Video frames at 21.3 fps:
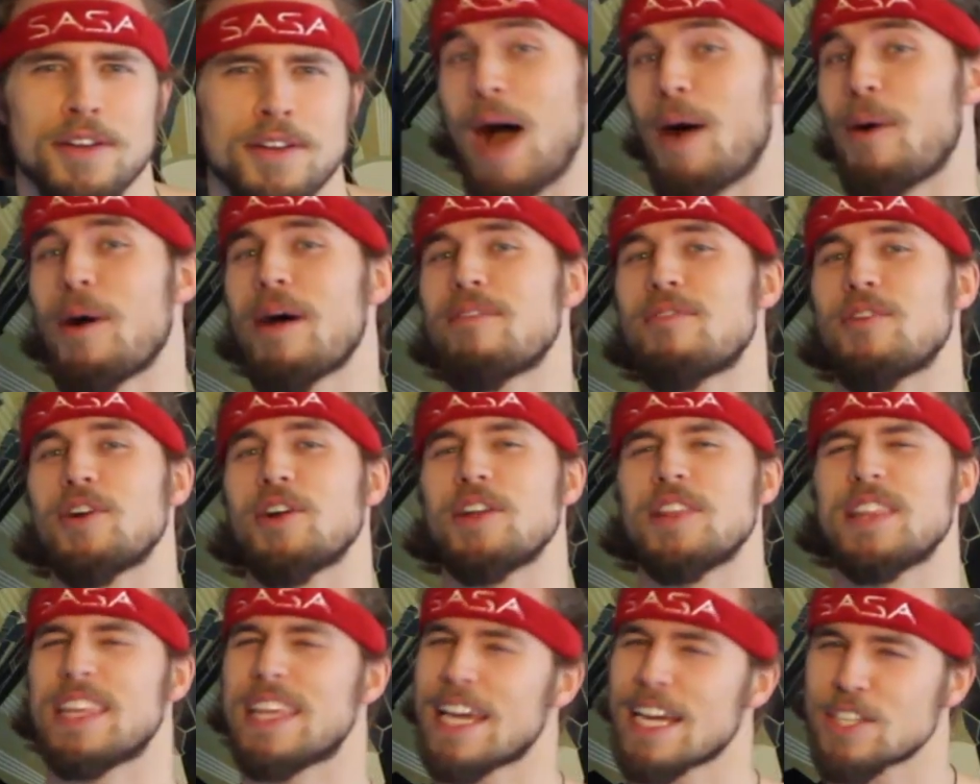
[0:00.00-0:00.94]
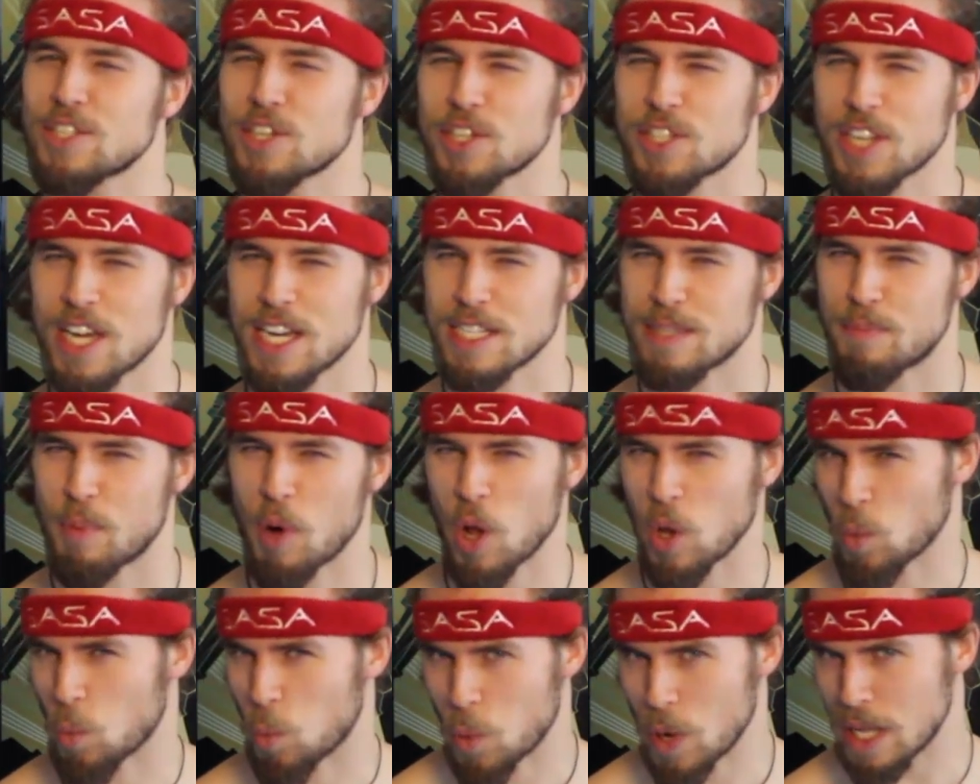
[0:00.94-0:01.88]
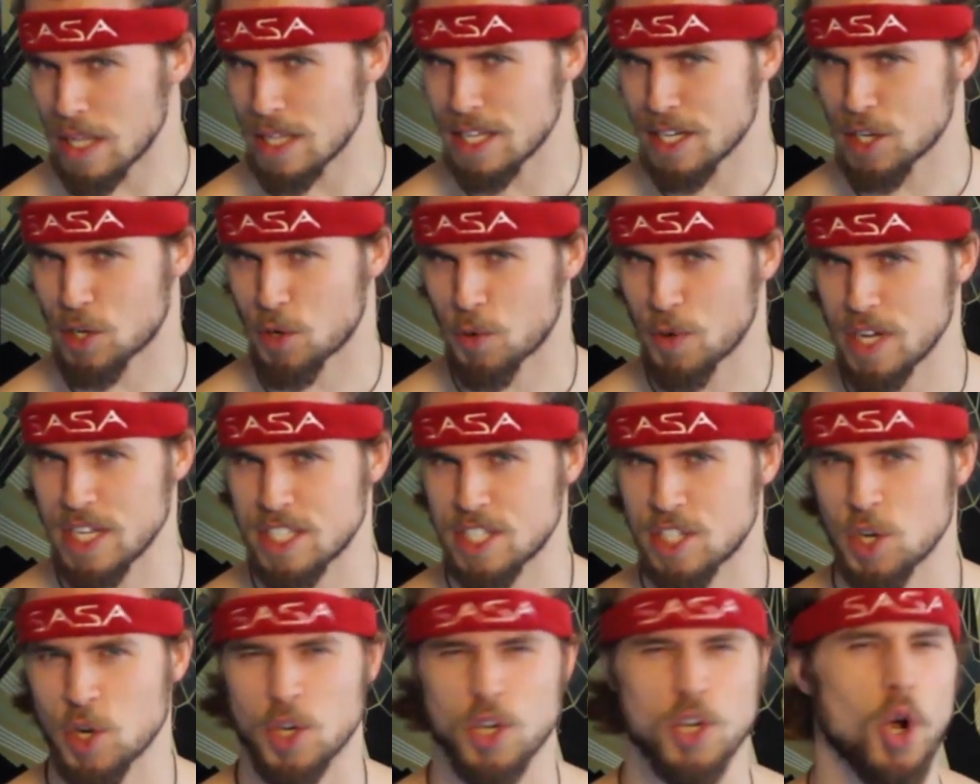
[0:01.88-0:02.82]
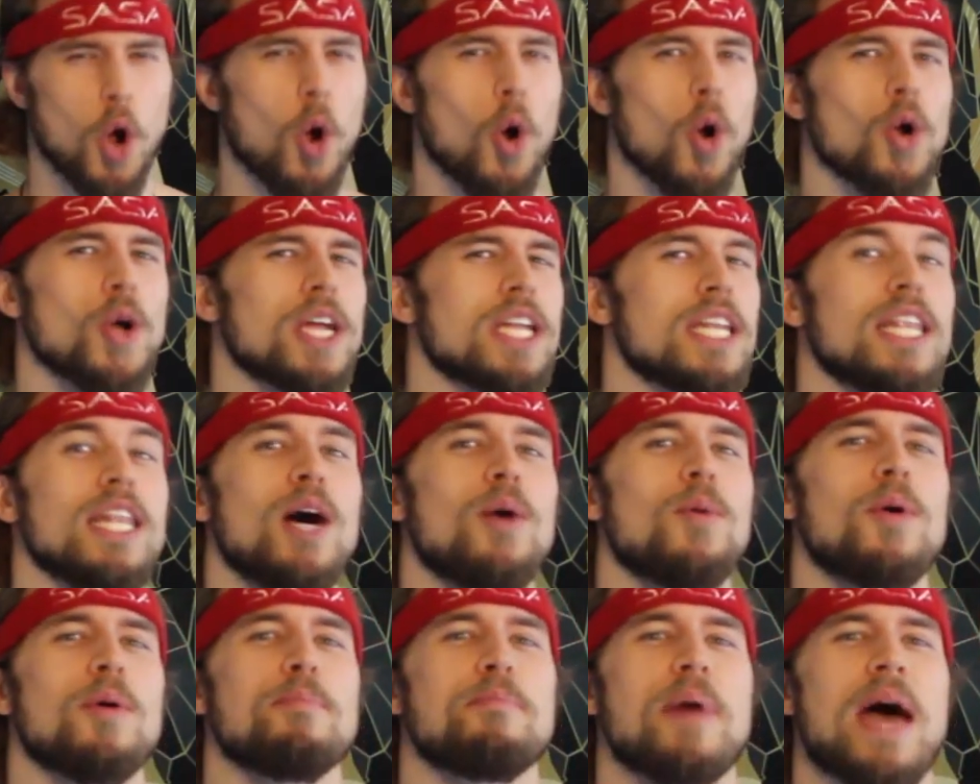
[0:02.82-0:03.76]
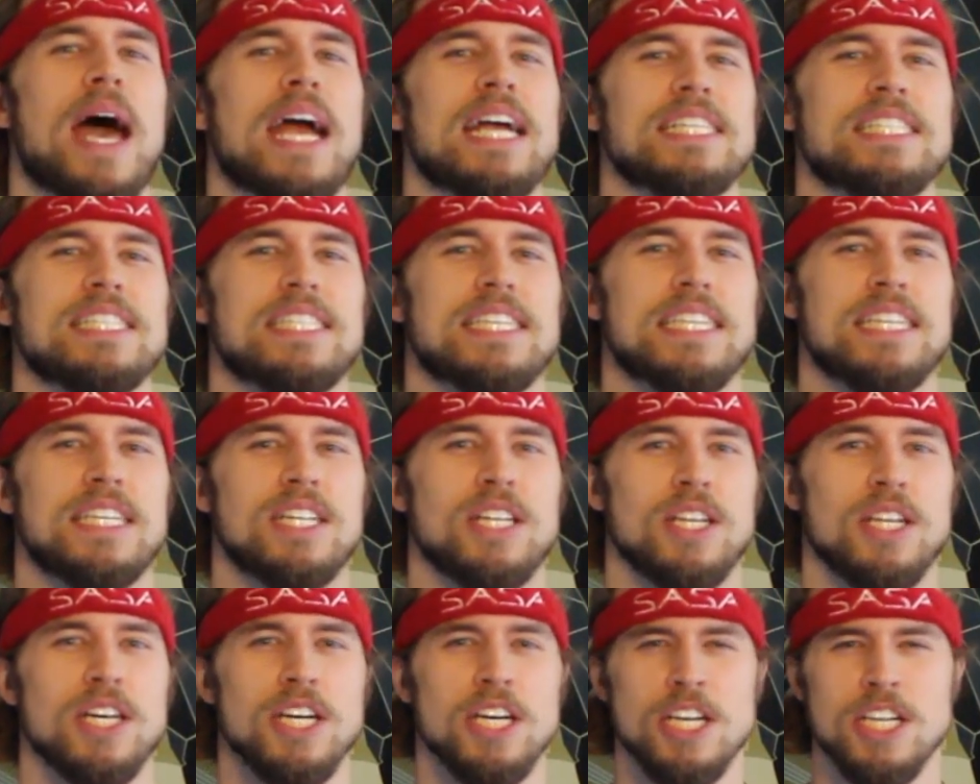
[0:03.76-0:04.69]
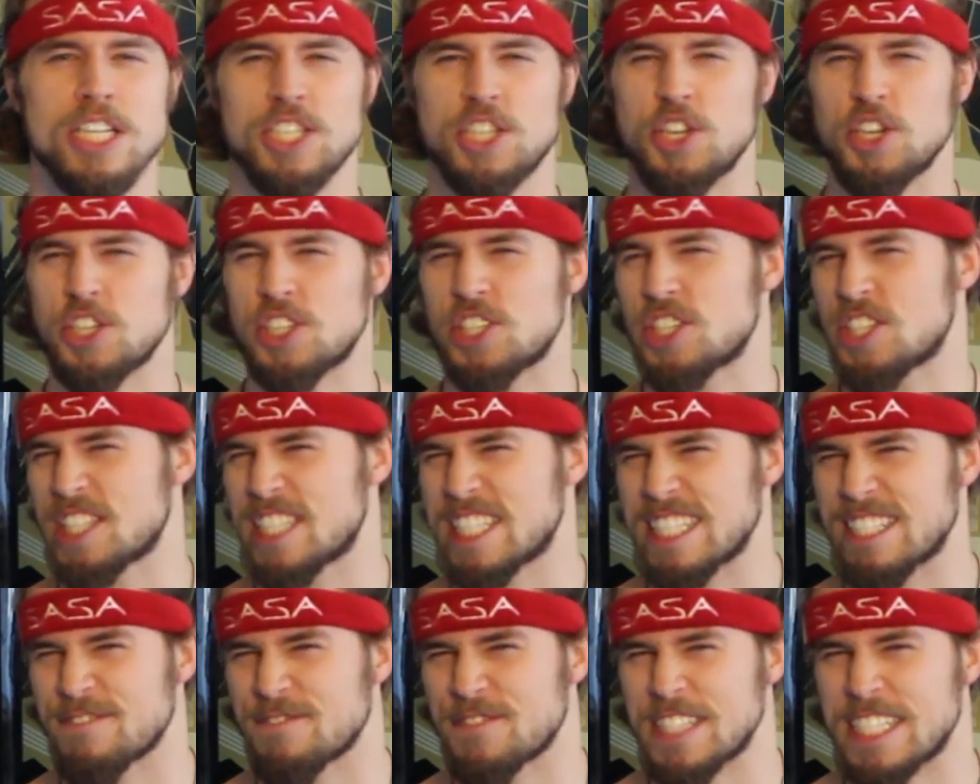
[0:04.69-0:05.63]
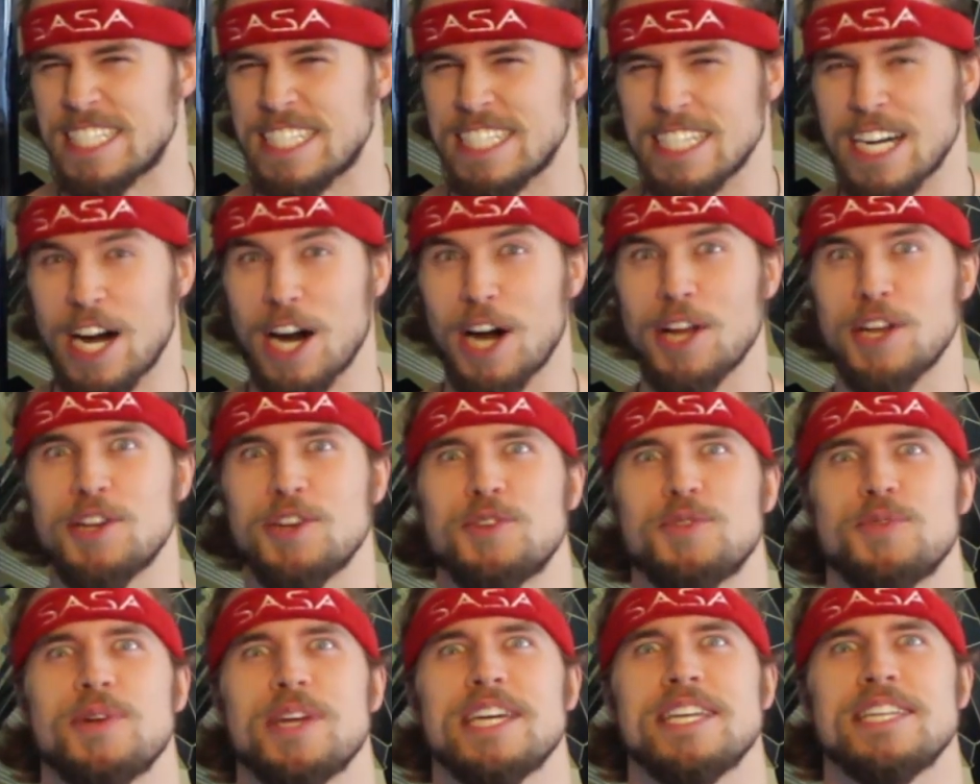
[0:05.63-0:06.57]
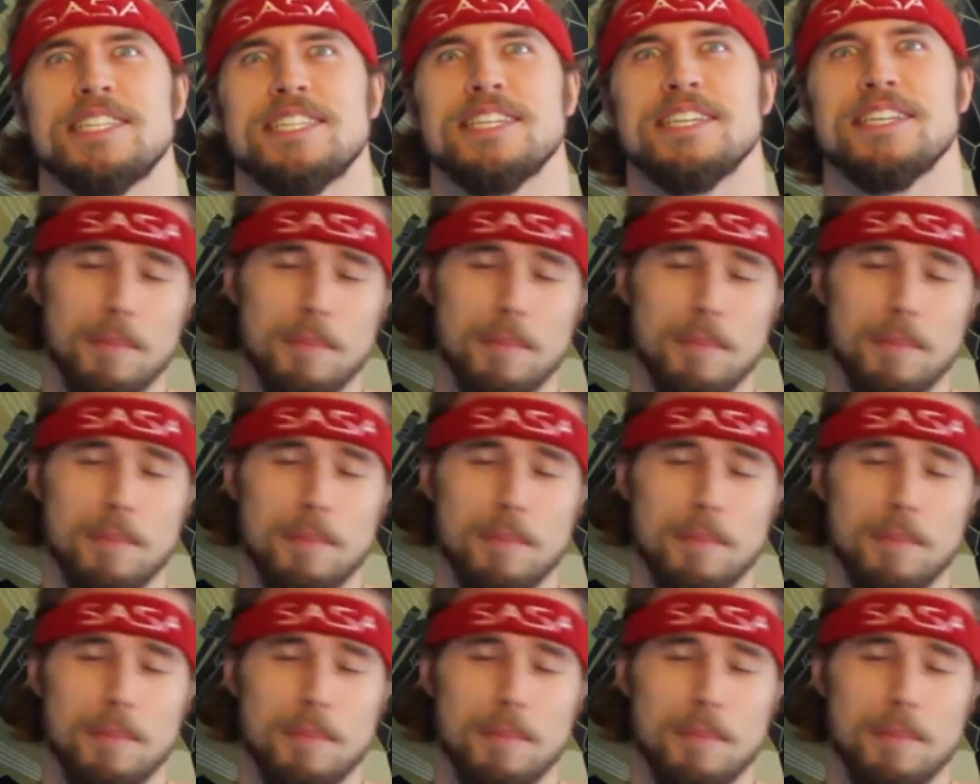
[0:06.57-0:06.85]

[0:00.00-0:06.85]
However, the exercise ball will increase your core and lower back skill to 700.